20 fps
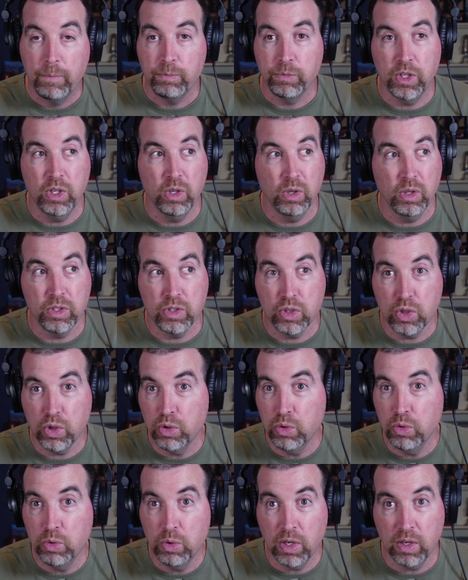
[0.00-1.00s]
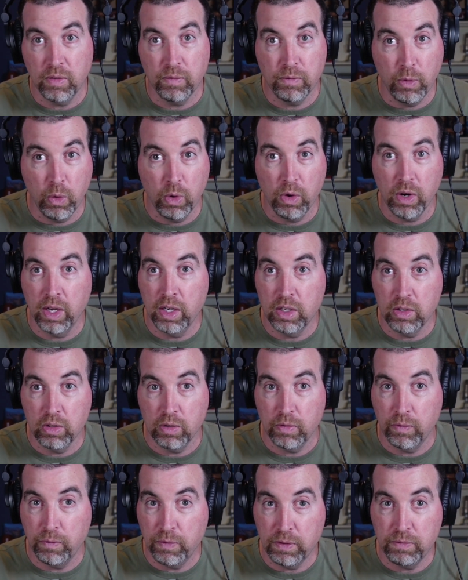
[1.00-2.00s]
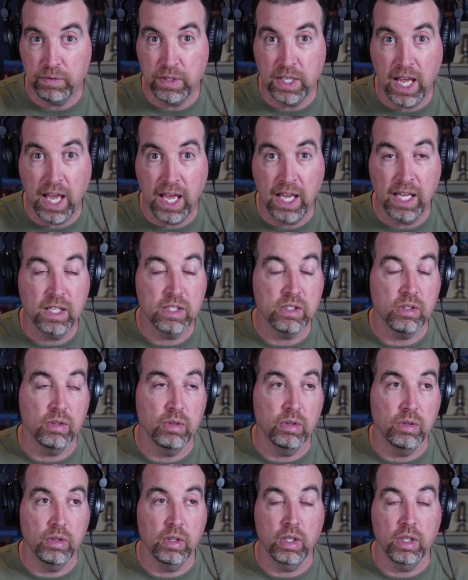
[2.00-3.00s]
2 to 450 eggs, or